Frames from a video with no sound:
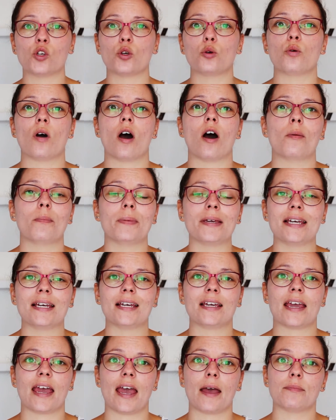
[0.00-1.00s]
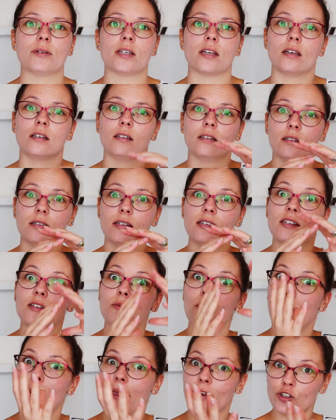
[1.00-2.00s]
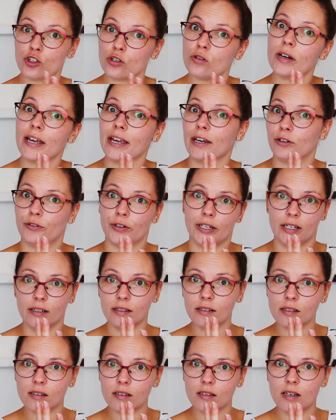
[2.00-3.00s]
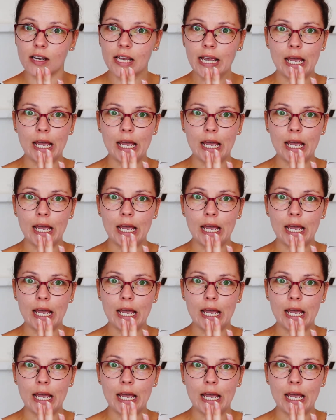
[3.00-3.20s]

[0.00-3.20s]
who are being kept in special areas